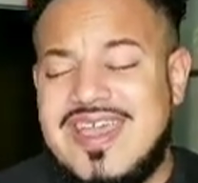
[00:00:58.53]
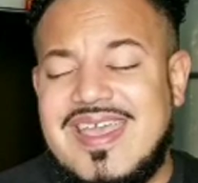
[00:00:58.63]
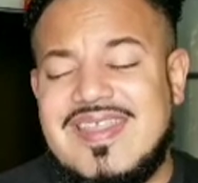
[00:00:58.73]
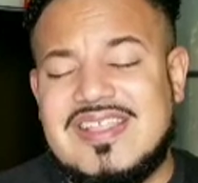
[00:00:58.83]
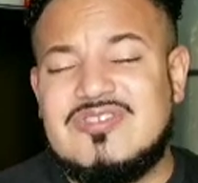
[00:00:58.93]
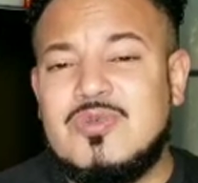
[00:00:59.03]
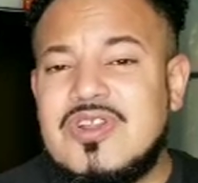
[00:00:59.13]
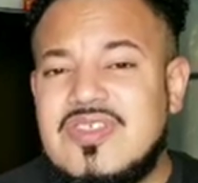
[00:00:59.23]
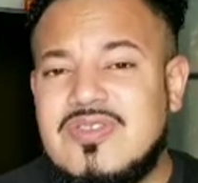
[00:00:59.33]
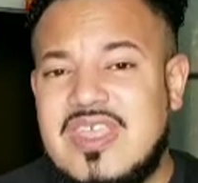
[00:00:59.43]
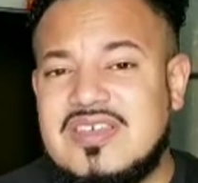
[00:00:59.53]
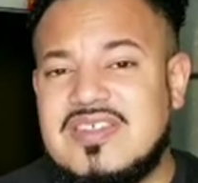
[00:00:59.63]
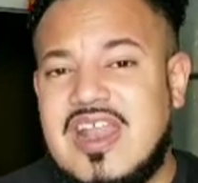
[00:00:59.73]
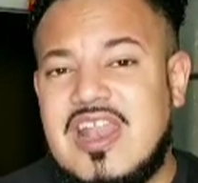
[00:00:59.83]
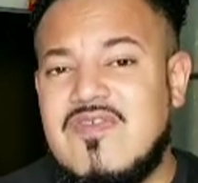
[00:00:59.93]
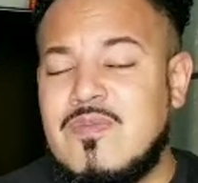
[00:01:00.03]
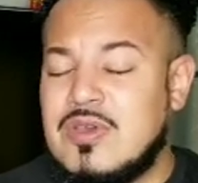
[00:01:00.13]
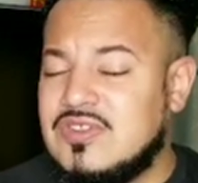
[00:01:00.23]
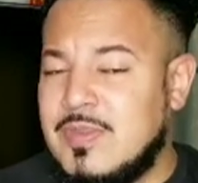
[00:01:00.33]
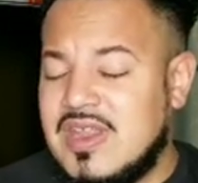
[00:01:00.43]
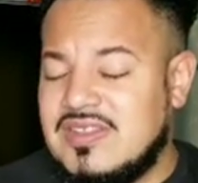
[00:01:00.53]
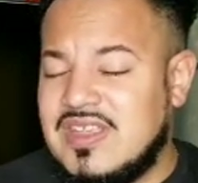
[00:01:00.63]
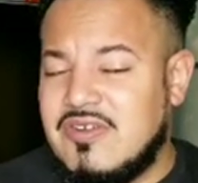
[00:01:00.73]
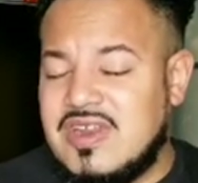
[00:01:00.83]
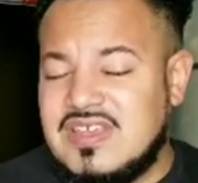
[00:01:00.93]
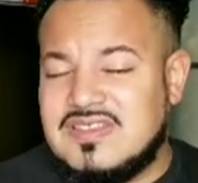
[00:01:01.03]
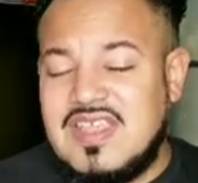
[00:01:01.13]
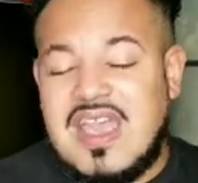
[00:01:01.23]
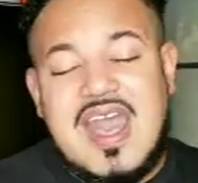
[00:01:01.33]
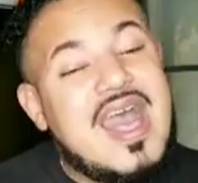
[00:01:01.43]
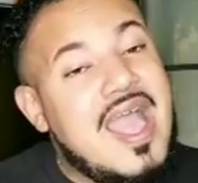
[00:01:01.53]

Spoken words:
And that's one of the things that I love most about Integrity is the